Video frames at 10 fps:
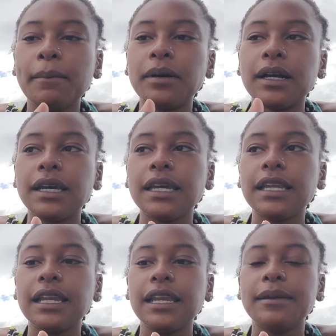but
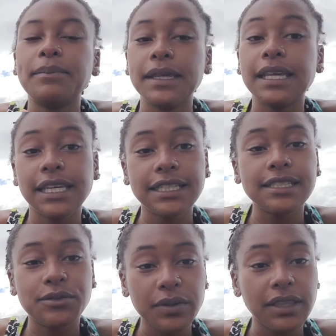it
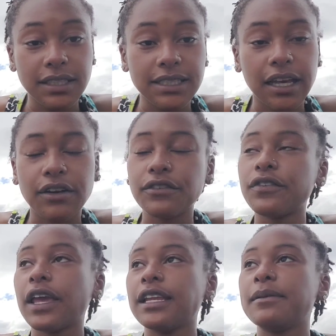begins with the self,
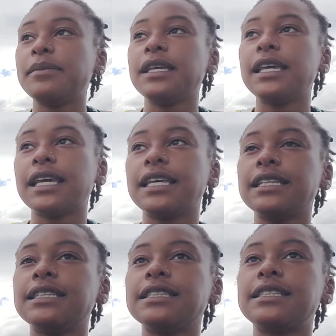and it
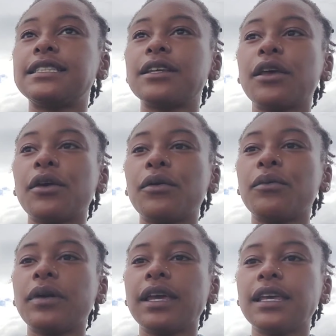begins
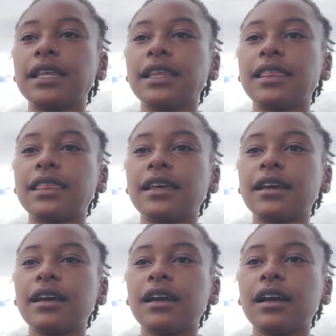with
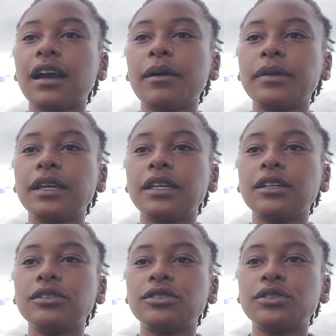
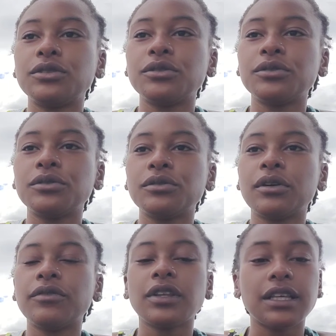coming to
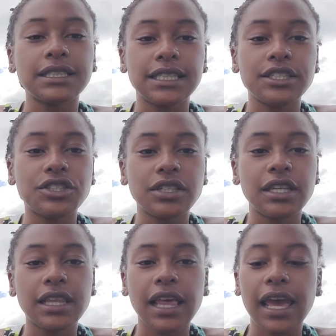a
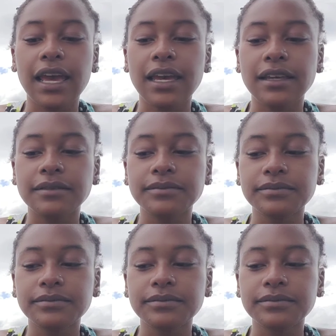realization that